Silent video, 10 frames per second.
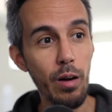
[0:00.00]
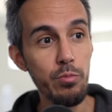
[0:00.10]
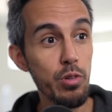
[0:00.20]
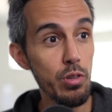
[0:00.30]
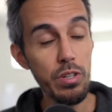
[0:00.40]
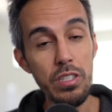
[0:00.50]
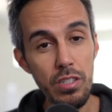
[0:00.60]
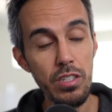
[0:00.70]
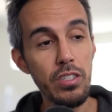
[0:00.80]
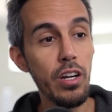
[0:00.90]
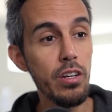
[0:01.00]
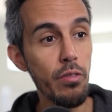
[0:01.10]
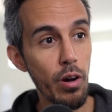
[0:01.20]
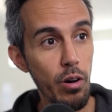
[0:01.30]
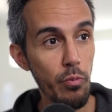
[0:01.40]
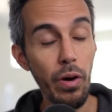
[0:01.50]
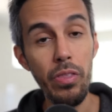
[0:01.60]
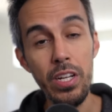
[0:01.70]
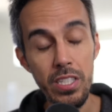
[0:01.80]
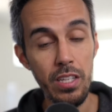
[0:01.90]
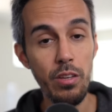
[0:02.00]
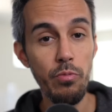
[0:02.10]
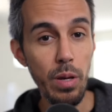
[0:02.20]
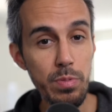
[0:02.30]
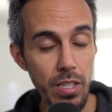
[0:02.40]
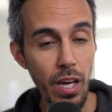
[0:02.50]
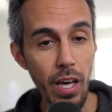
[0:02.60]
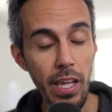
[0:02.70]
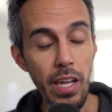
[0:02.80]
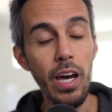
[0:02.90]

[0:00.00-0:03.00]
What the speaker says: do the research on your own, whether that's checking the website,